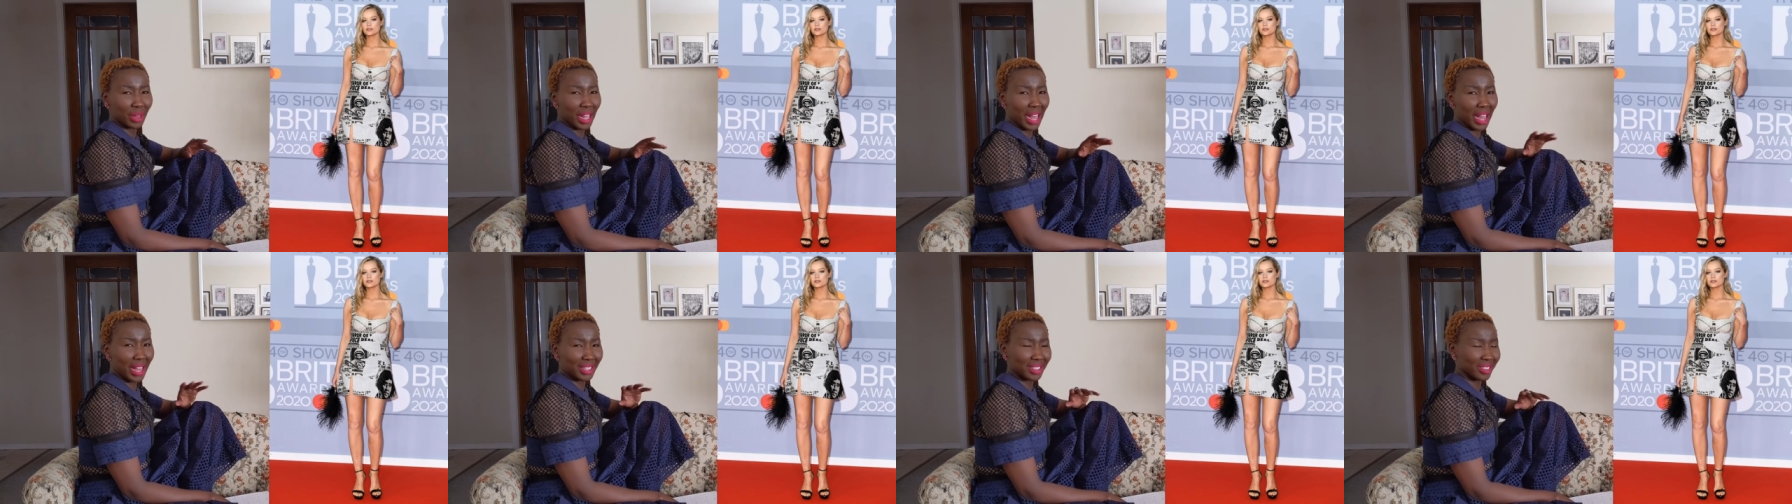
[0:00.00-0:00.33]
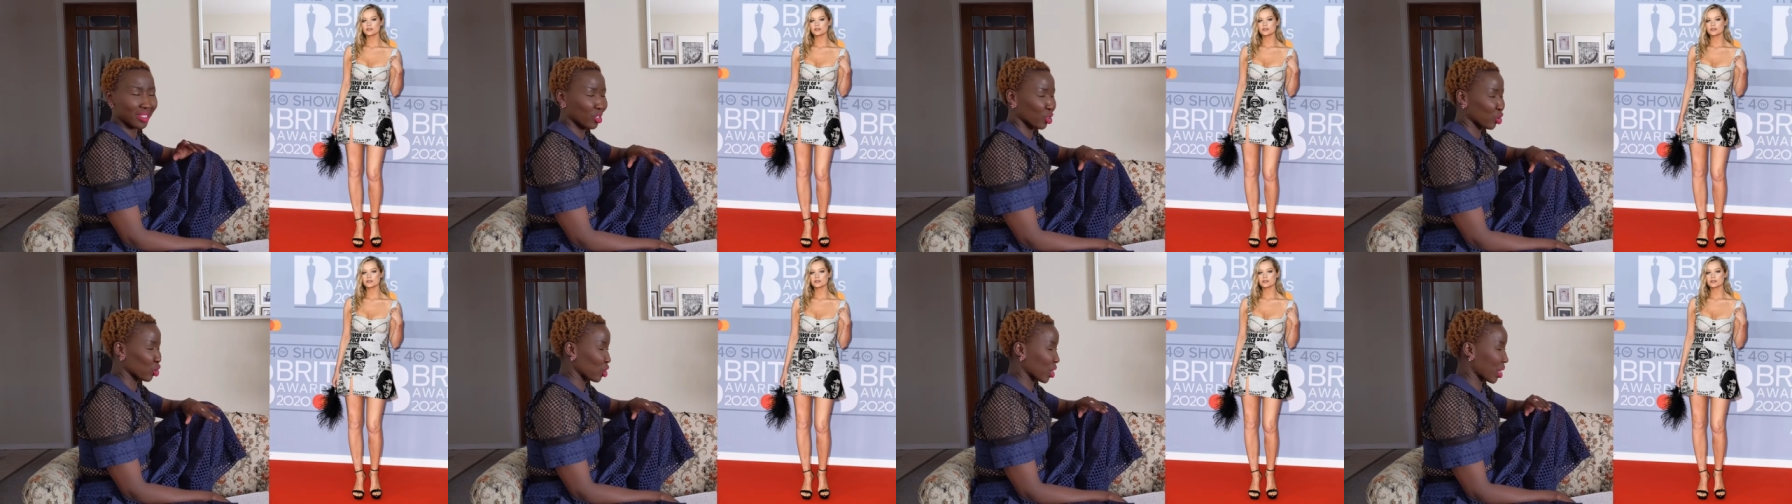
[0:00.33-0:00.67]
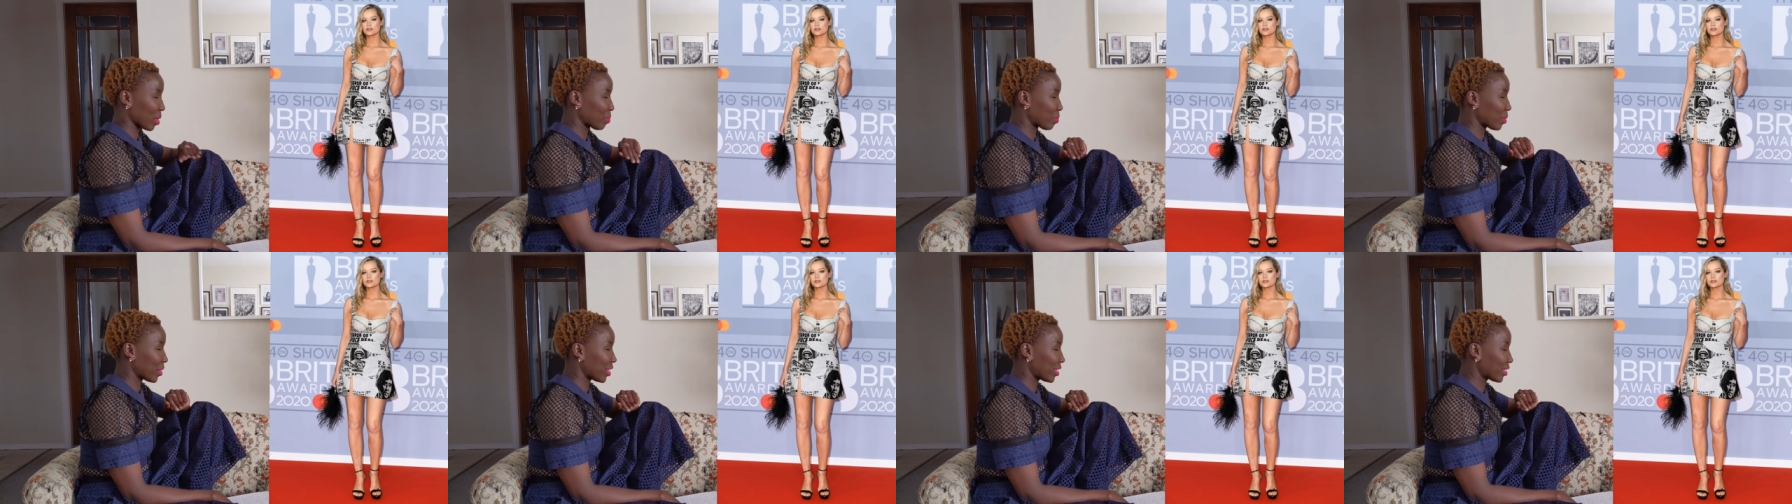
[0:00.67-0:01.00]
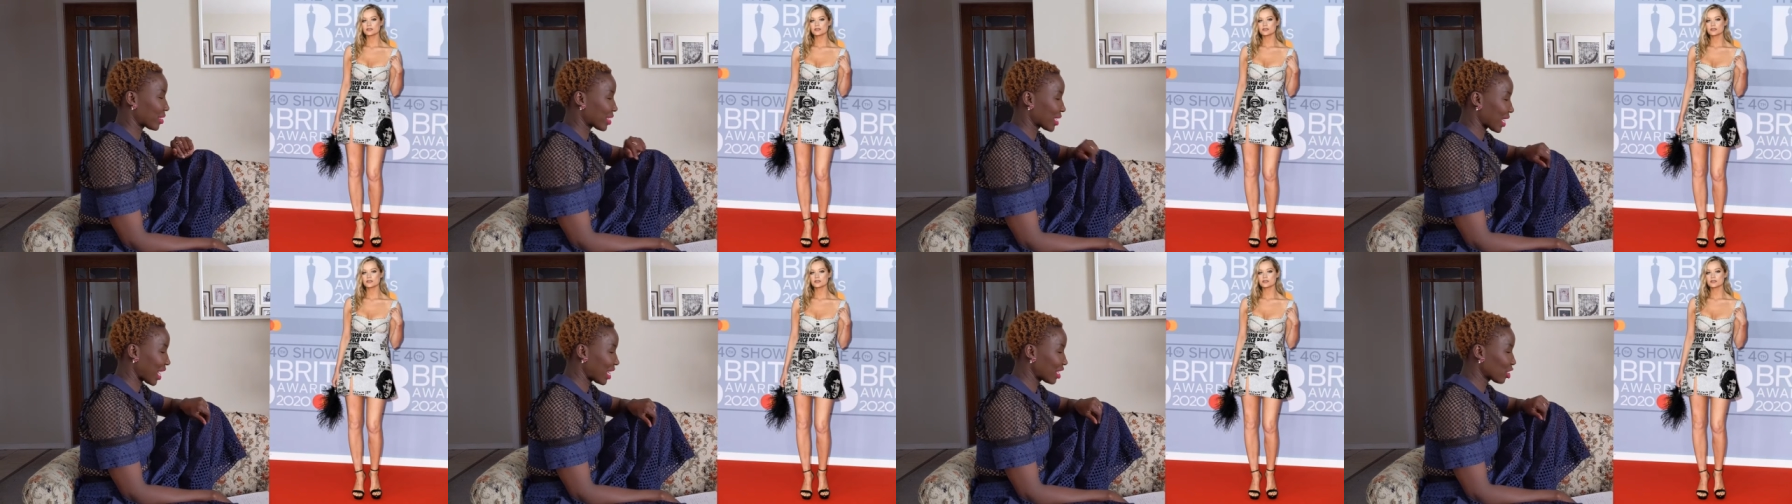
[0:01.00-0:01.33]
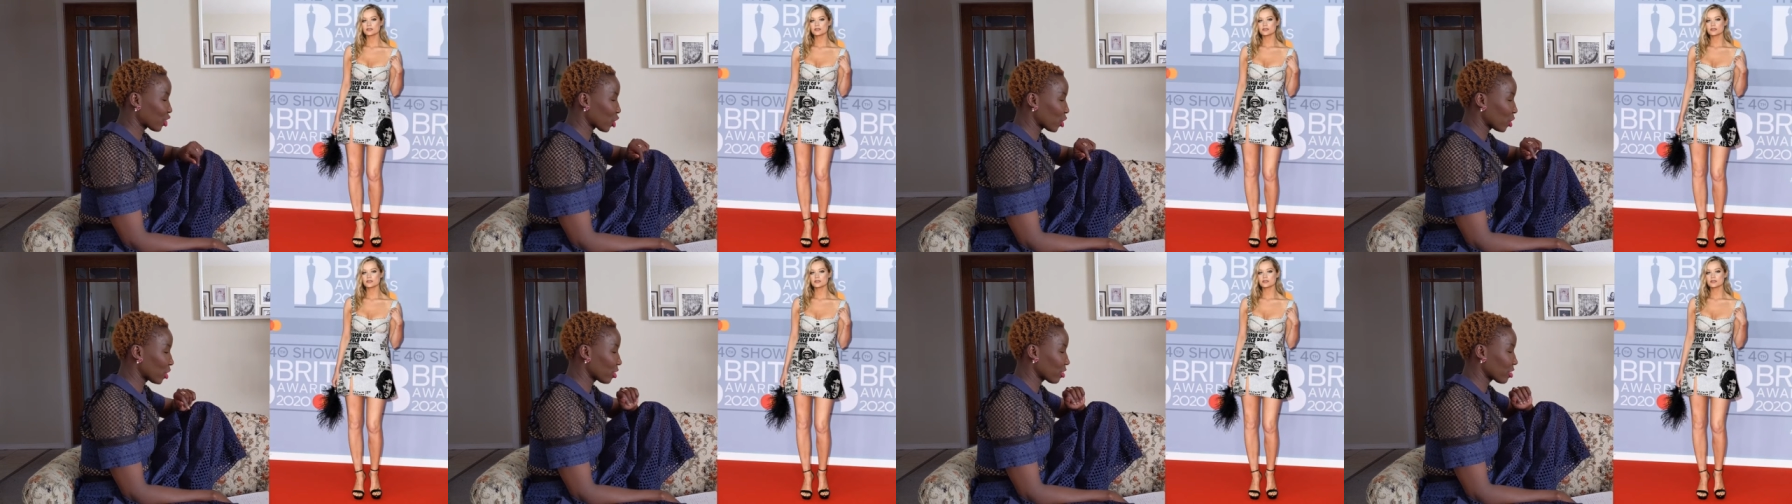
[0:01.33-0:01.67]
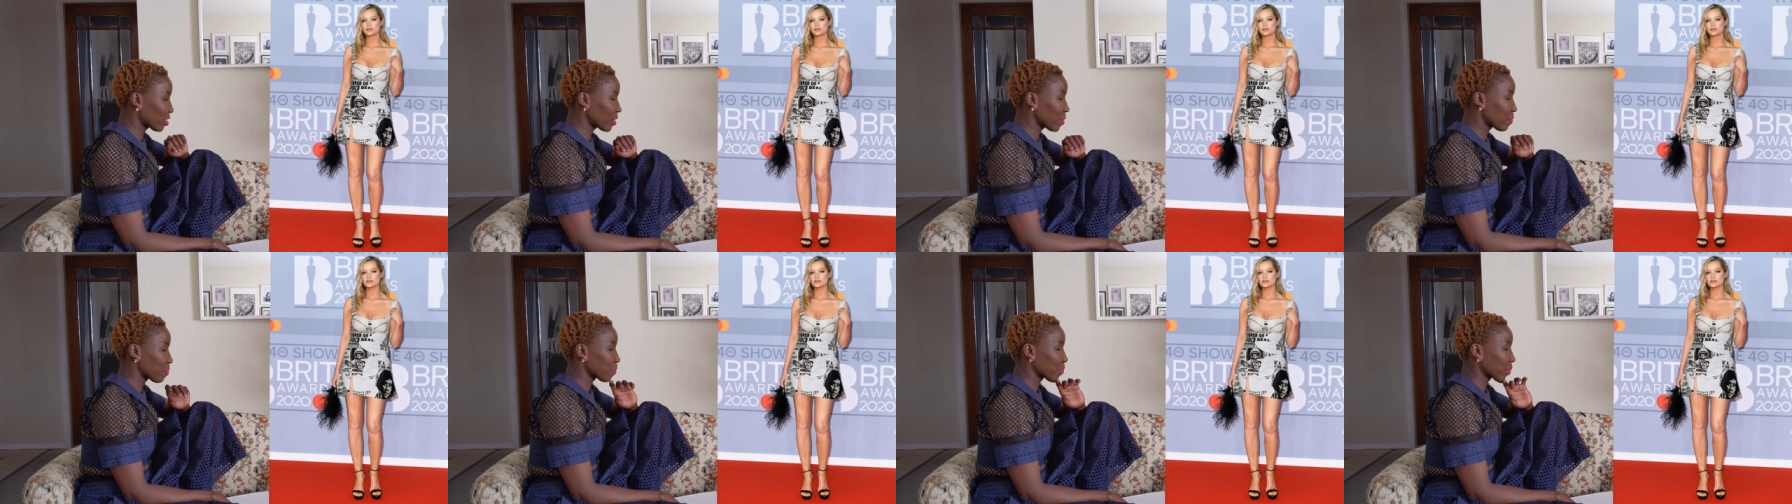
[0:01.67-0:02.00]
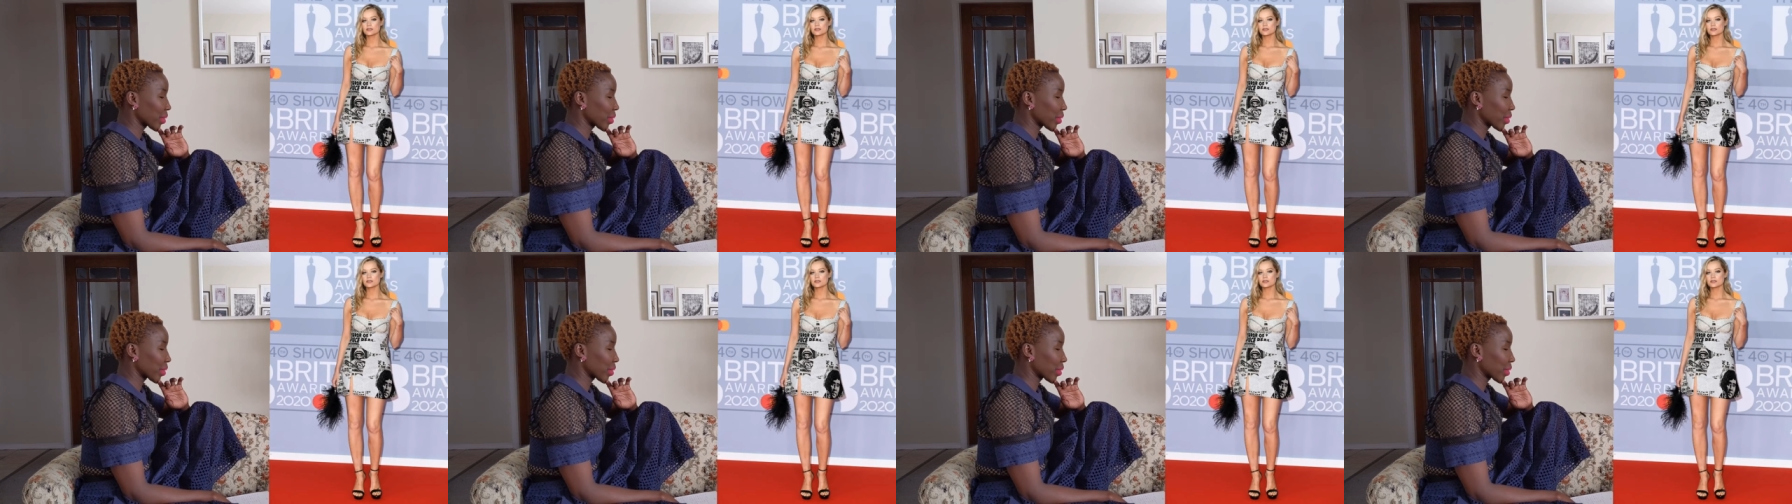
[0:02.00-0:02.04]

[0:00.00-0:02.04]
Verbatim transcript: black strappy sandals.